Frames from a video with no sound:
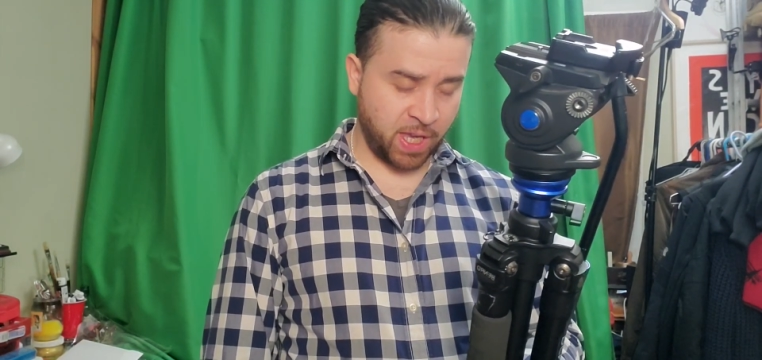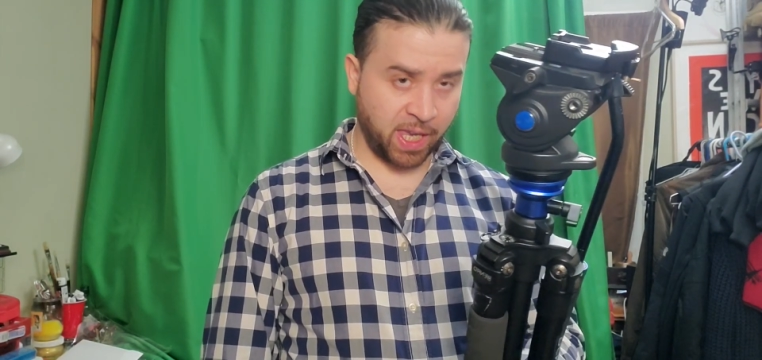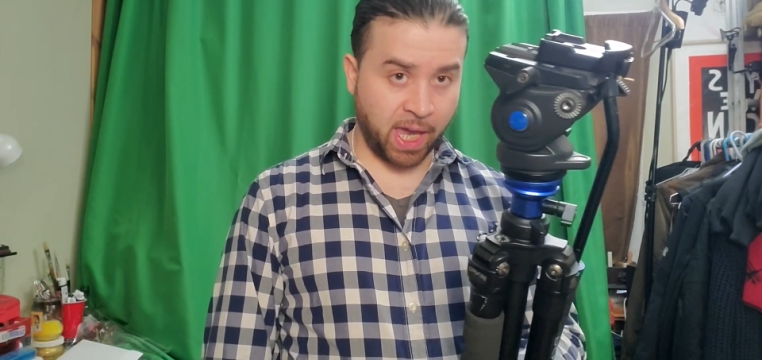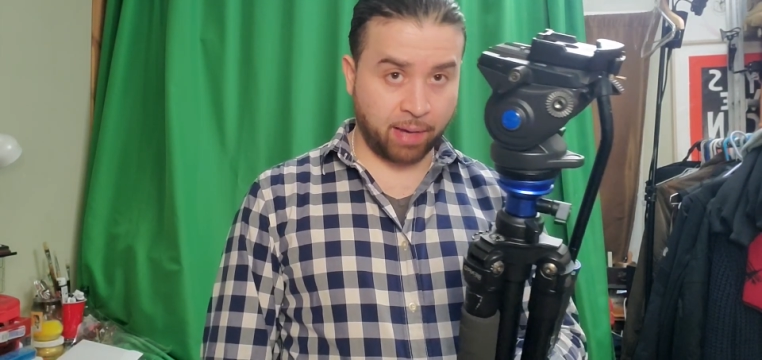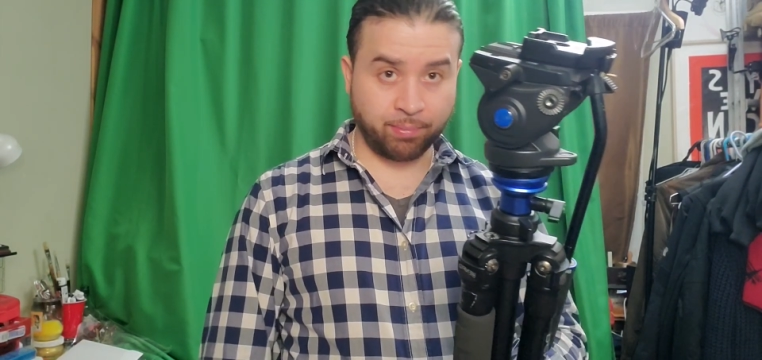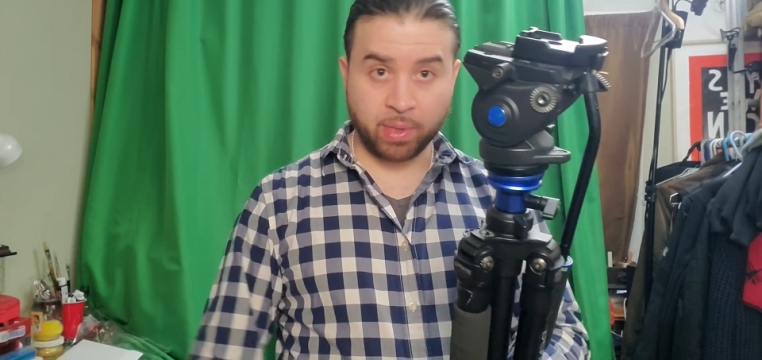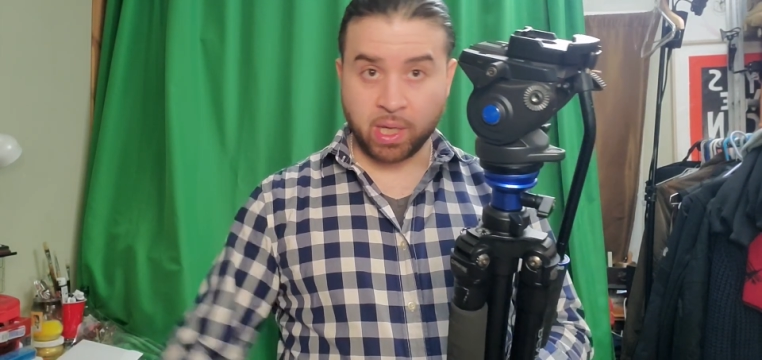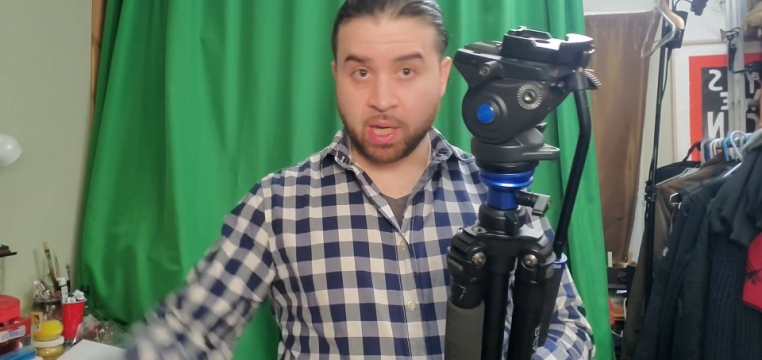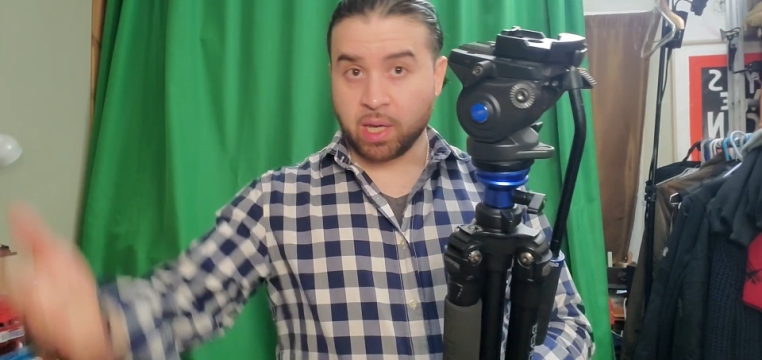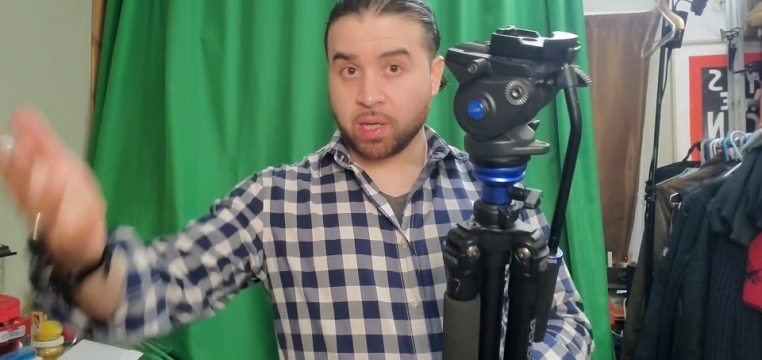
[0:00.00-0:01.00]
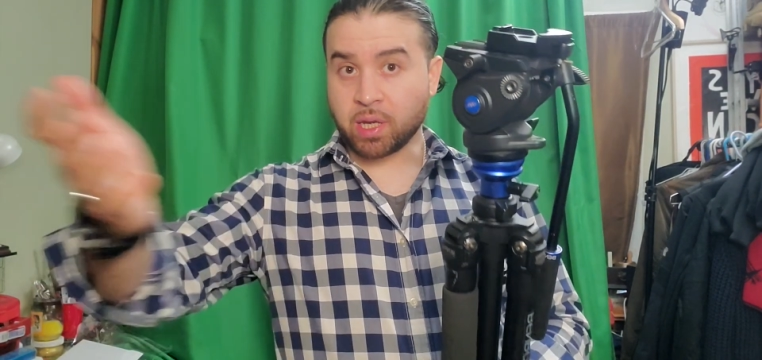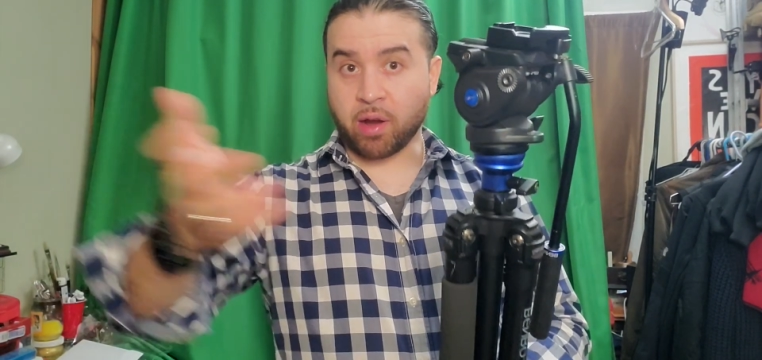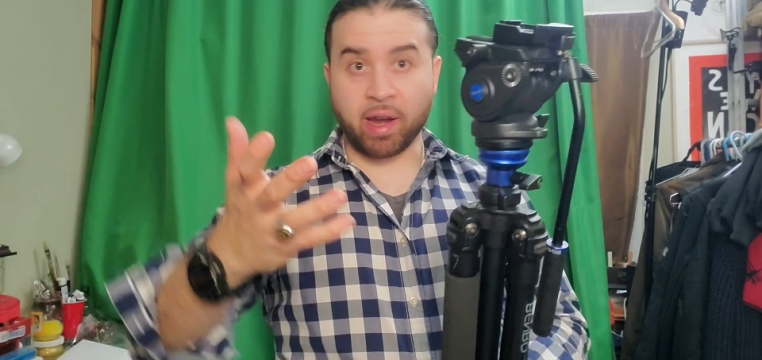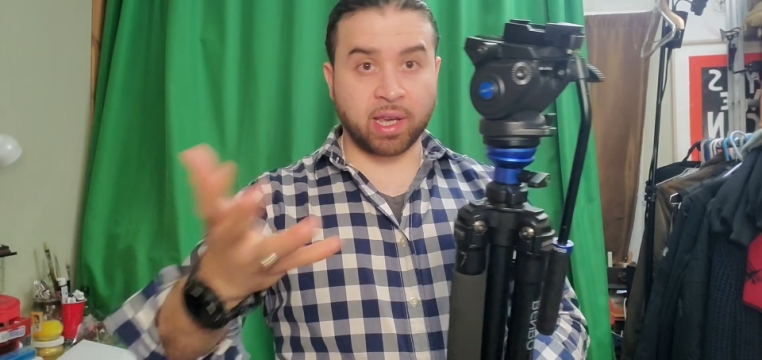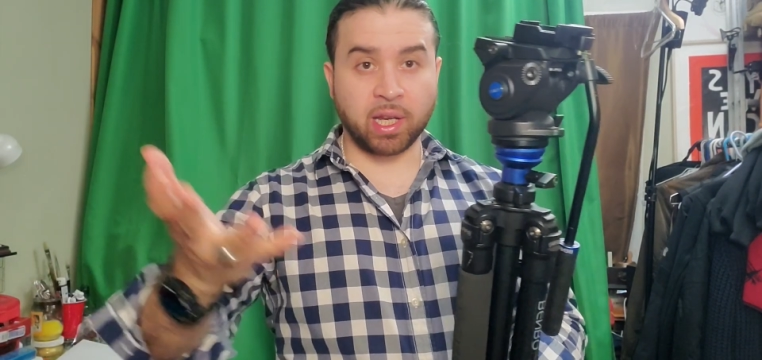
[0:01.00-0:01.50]
Yeah.
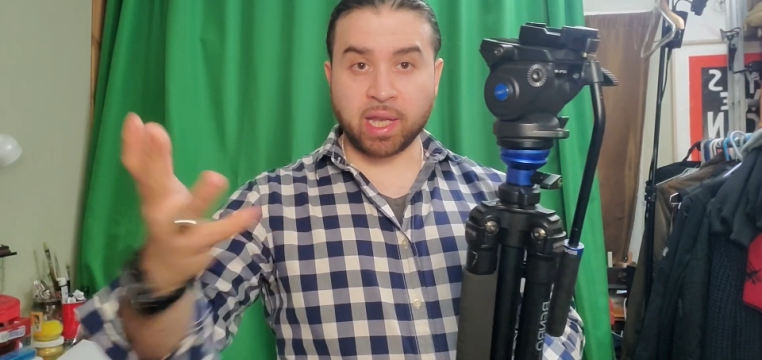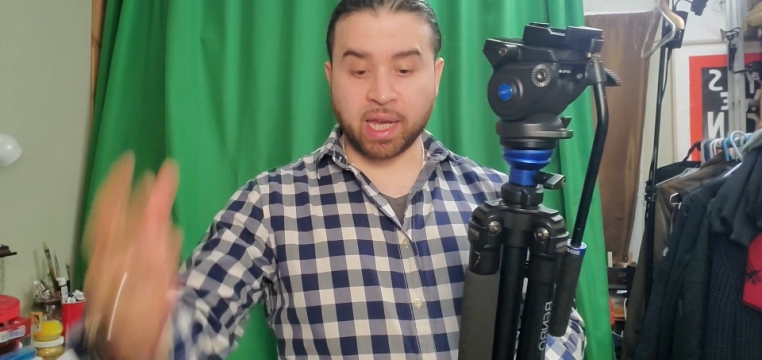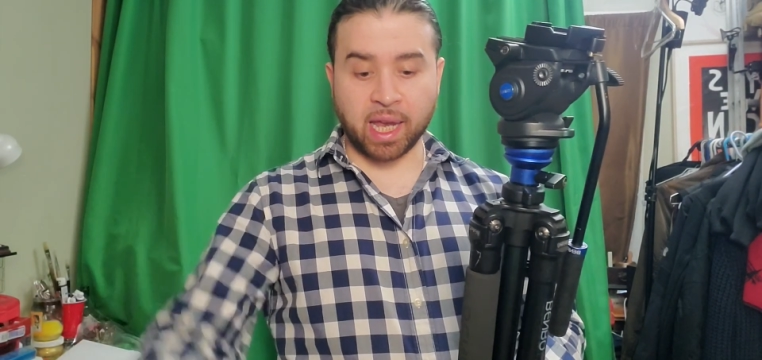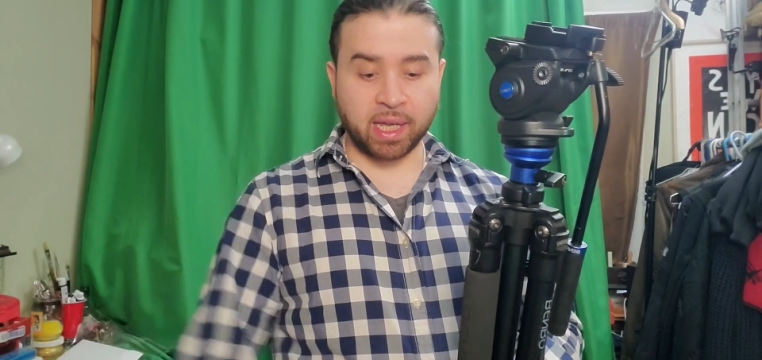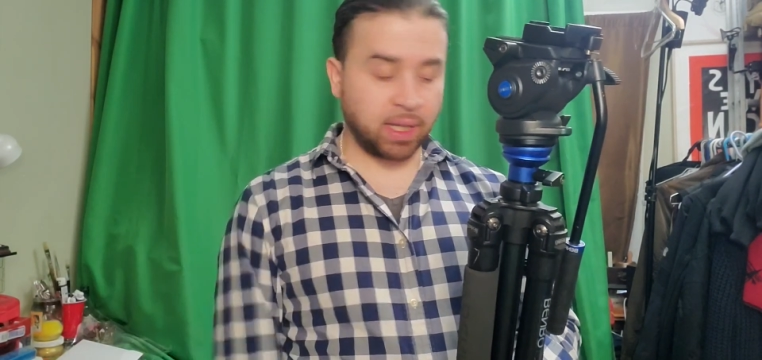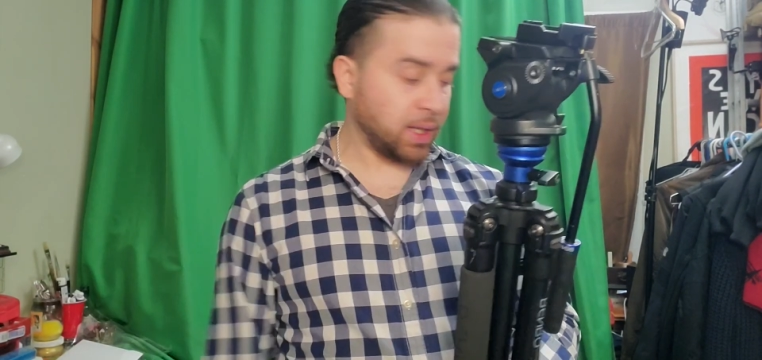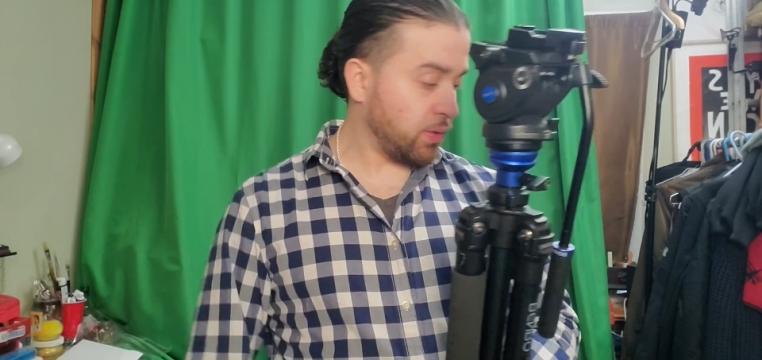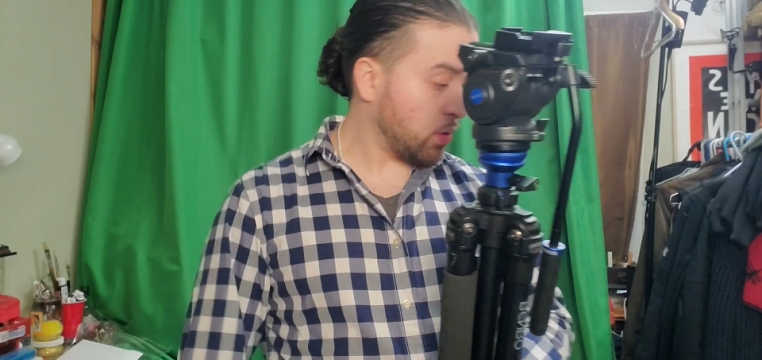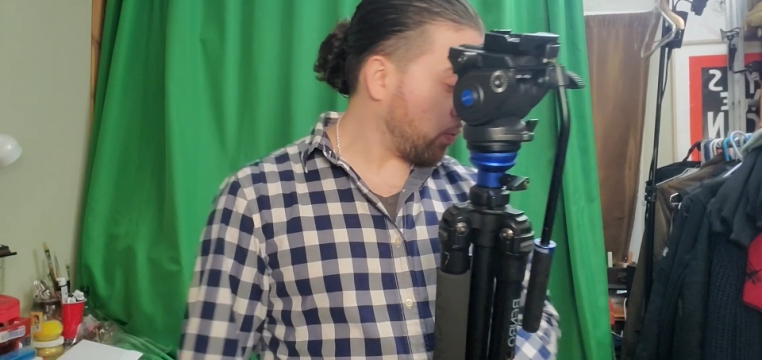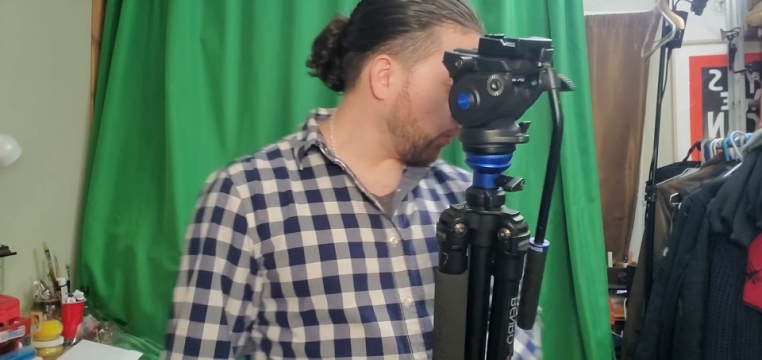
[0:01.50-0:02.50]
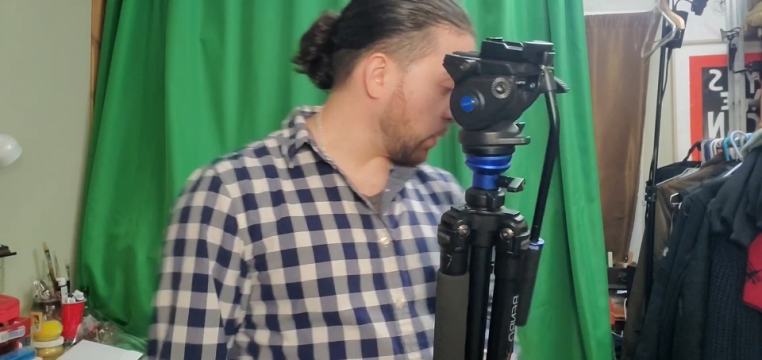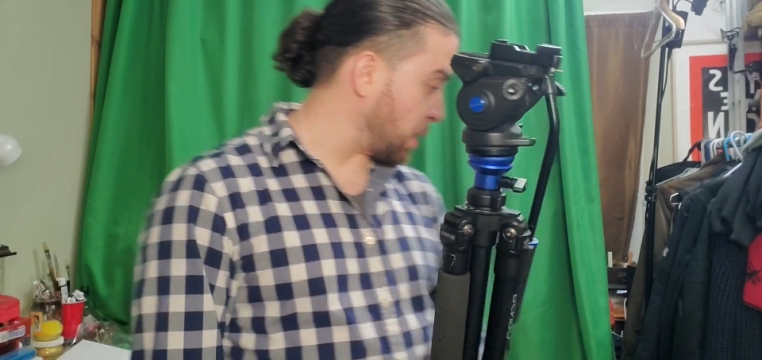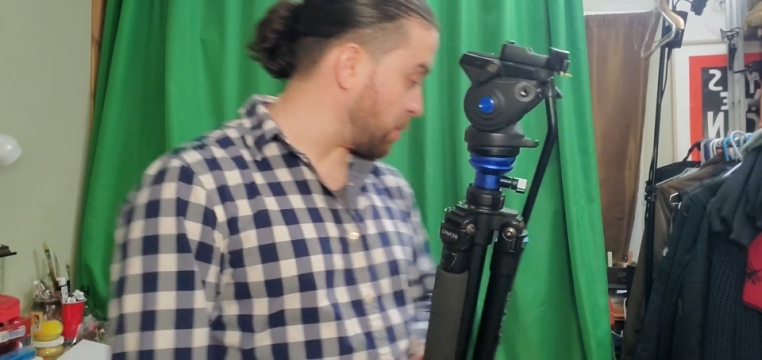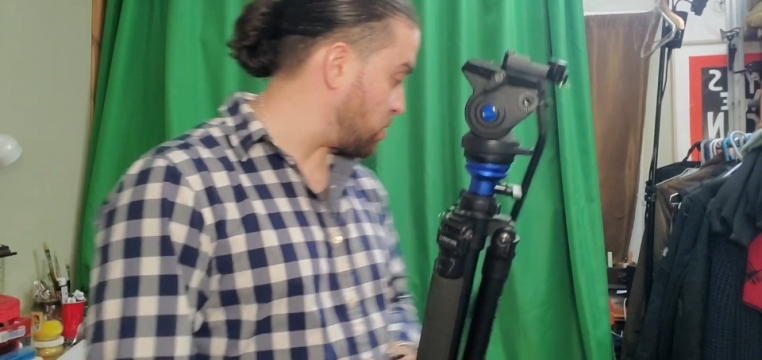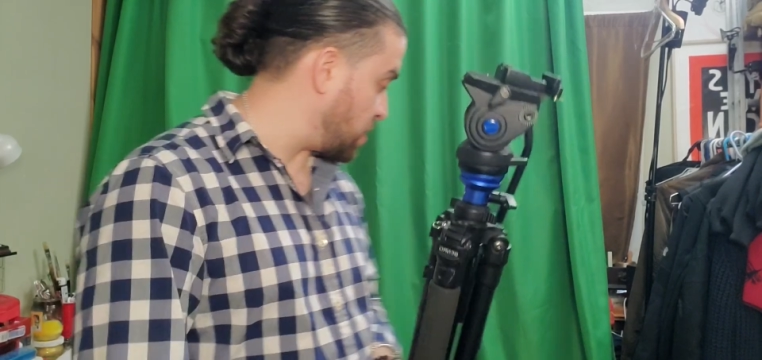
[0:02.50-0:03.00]
Sorry, I can't give you a real
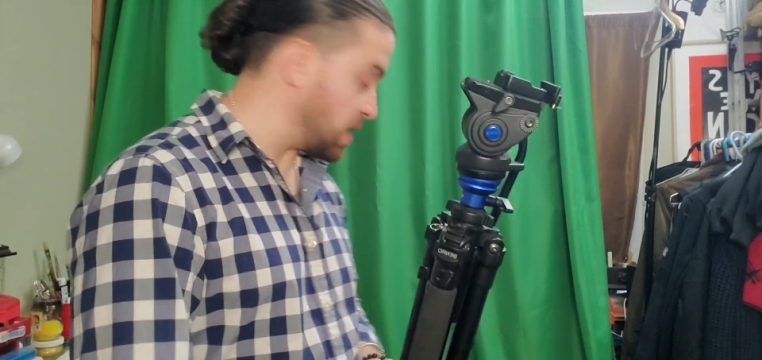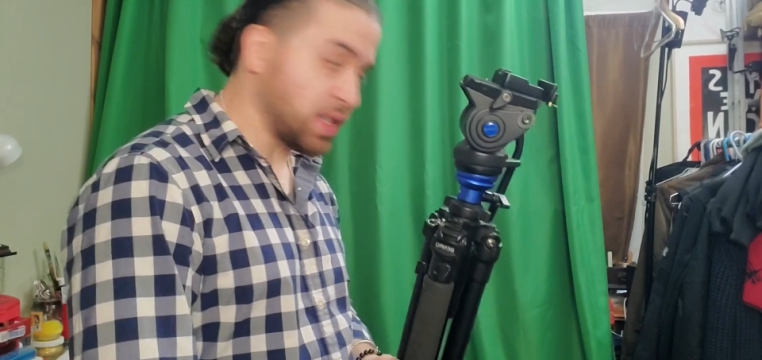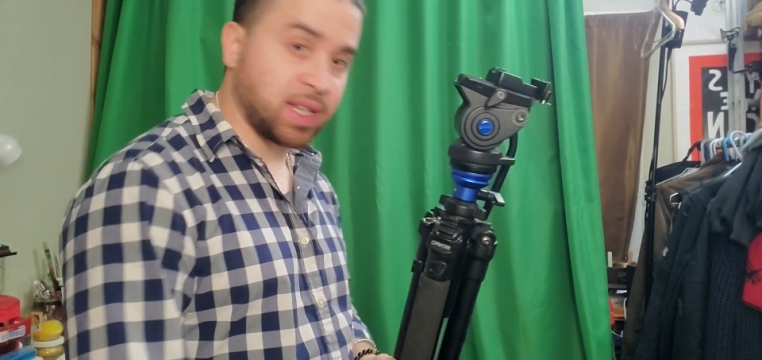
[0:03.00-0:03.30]
demonstration.